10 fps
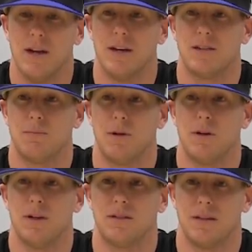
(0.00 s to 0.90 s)

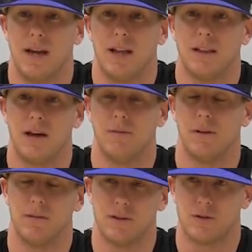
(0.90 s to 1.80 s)
experience and that
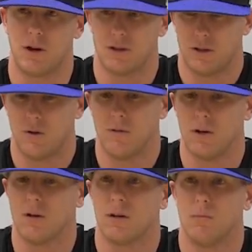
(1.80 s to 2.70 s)
level of instruction over
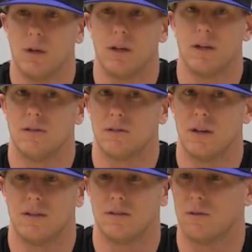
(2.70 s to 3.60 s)
here to Cabrini
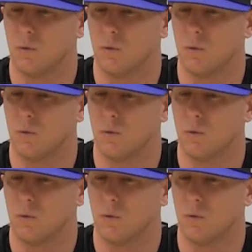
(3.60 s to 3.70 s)
has